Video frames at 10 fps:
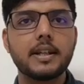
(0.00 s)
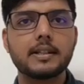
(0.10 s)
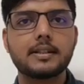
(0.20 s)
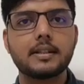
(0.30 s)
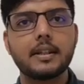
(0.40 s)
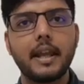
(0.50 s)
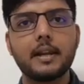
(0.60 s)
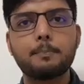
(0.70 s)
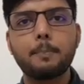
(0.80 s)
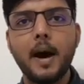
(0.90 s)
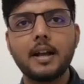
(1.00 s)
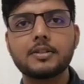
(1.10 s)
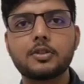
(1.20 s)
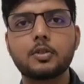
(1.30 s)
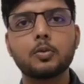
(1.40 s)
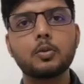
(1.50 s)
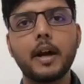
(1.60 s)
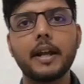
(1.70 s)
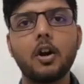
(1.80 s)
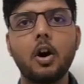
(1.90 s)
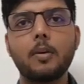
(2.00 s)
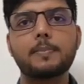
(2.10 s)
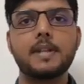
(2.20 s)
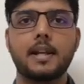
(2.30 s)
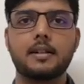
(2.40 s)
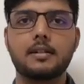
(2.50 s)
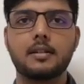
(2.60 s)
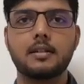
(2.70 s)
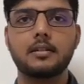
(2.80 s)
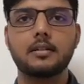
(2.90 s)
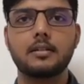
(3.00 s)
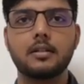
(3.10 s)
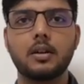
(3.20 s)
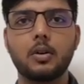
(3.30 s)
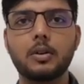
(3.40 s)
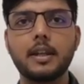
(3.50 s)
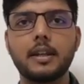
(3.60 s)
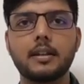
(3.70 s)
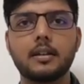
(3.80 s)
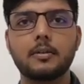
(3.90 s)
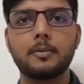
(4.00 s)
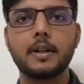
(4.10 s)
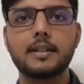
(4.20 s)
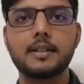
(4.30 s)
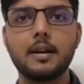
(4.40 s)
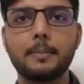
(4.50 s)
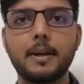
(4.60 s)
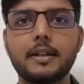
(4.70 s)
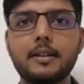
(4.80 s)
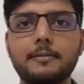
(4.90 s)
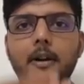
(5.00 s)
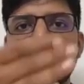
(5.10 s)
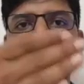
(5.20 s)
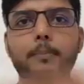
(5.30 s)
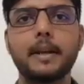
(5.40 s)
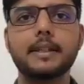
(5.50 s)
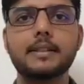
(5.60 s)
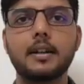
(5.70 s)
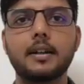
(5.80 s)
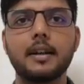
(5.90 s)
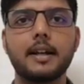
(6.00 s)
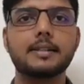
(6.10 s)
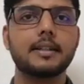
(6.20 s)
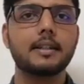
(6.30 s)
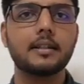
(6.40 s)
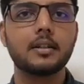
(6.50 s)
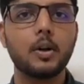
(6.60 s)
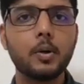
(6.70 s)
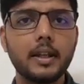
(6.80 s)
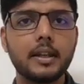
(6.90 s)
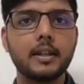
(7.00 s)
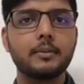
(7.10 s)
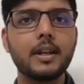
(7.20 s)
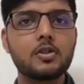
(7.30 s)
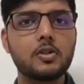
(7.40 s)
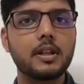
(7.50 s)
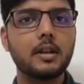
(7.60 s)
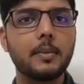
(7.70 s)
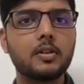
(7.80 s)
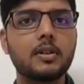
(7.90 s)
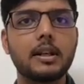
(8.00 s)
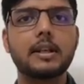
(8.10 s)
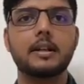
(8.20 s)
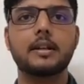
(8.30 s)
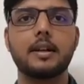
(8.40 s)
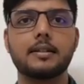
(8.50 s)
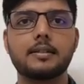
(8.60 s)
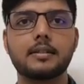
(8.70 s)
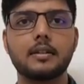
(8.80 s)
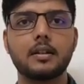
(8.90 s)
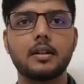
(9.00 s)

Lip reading: rays can pass through an object. Okay, for example, if I will place a glass here, okay, we are talking about clear glass.